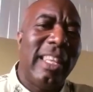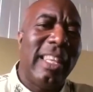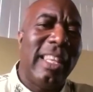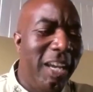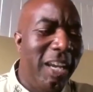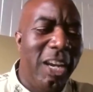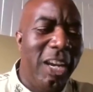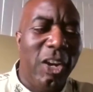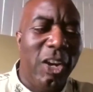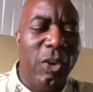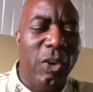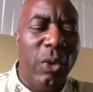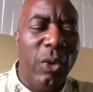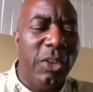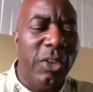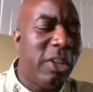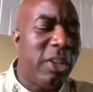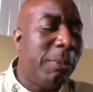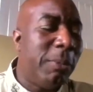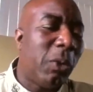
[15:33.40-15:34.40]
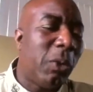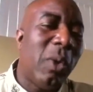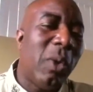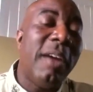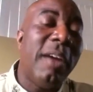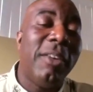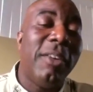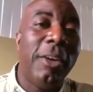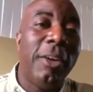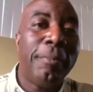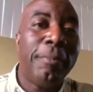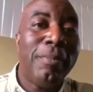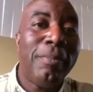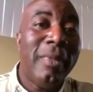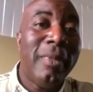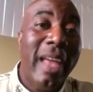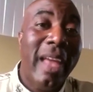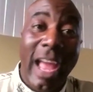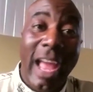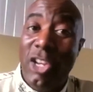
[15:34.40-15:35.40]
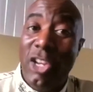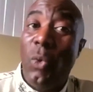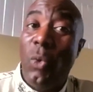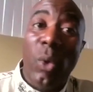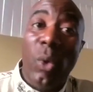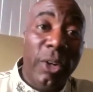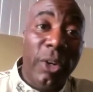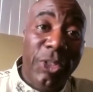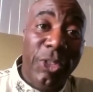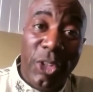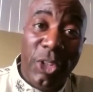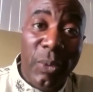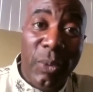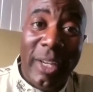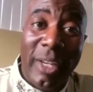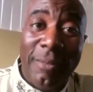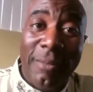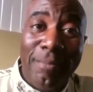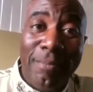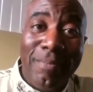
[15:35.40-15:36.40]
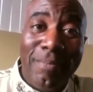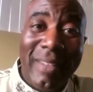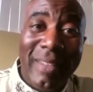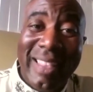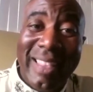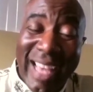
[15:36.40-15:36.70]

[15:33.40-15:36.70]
lights or the gear or the subject, whatever, and you work through it.